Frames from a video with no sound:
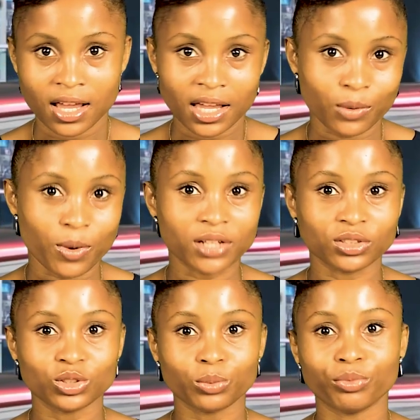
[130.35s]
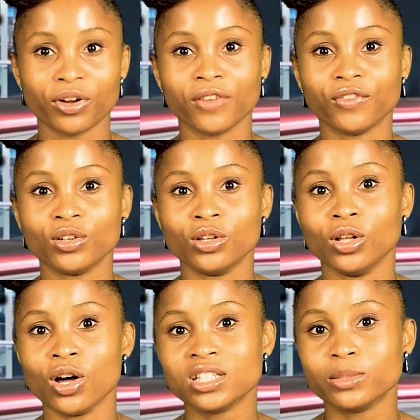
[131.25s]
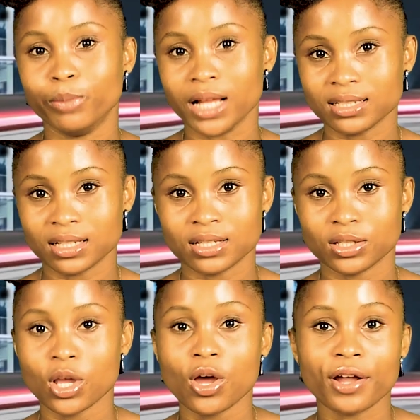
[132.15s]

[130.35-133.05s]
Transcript: He went on to pray for the Lord's blessings